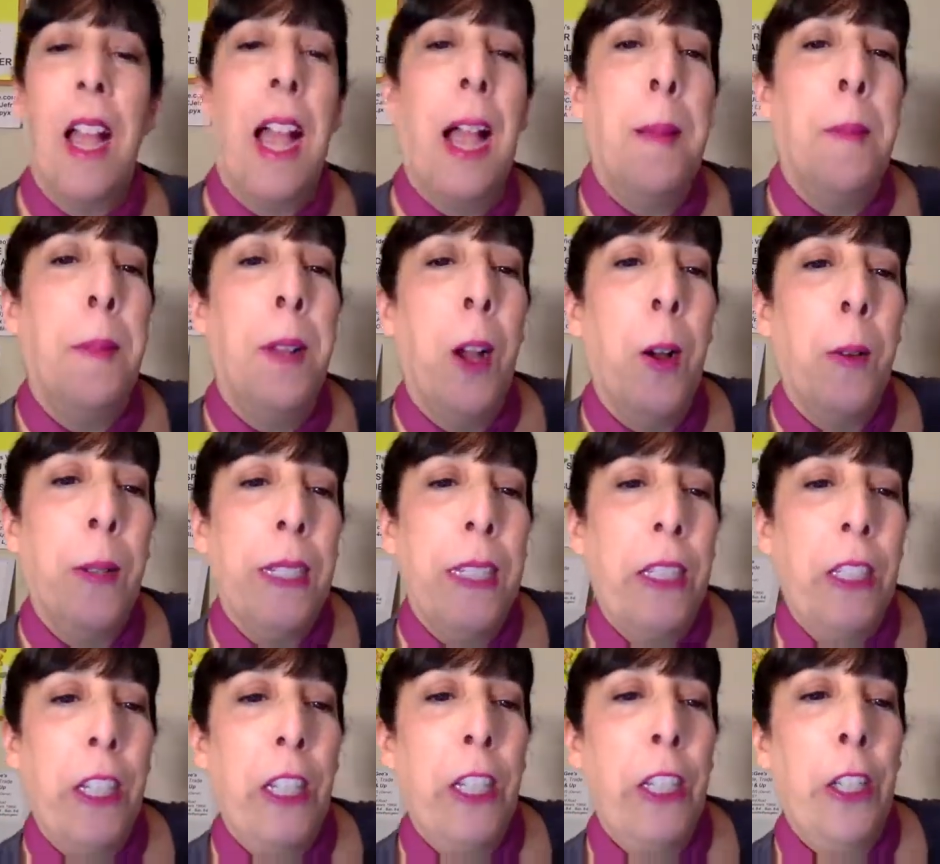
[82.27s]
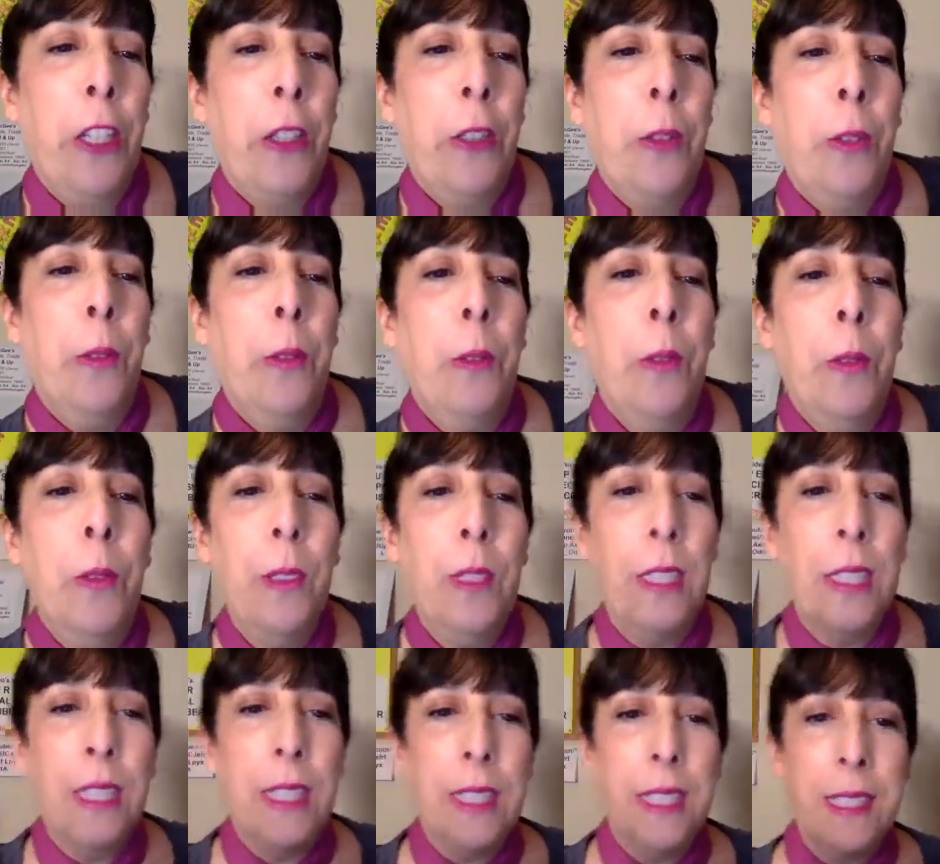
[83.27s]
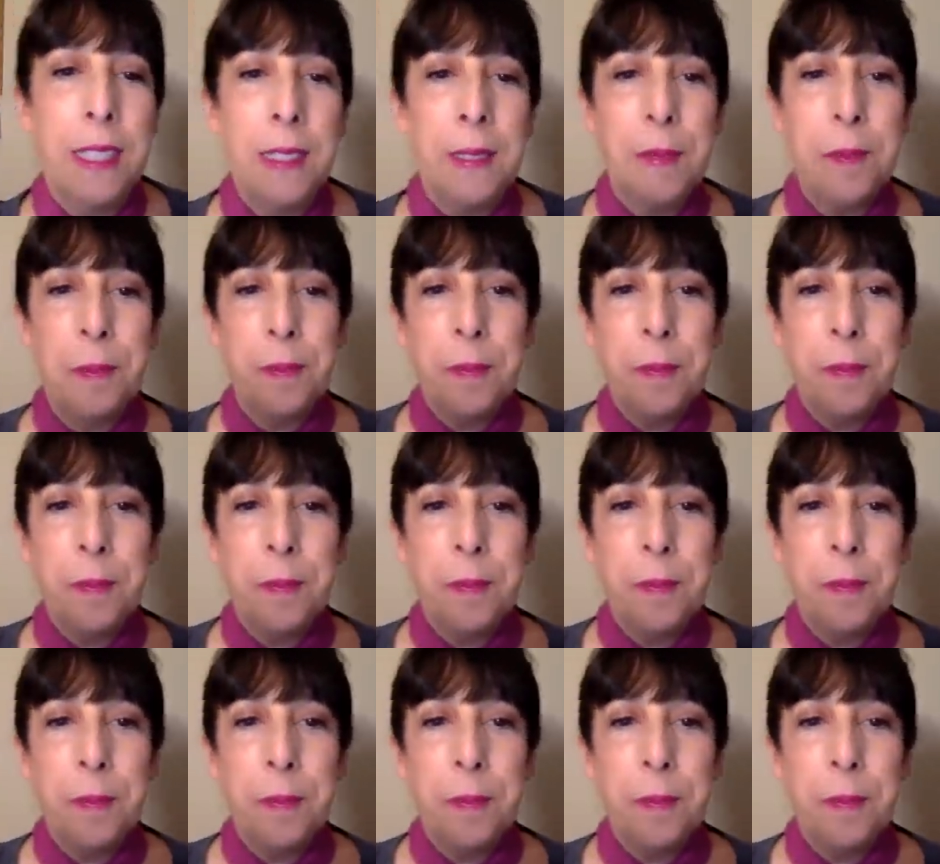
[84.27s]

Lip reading: I'm going to use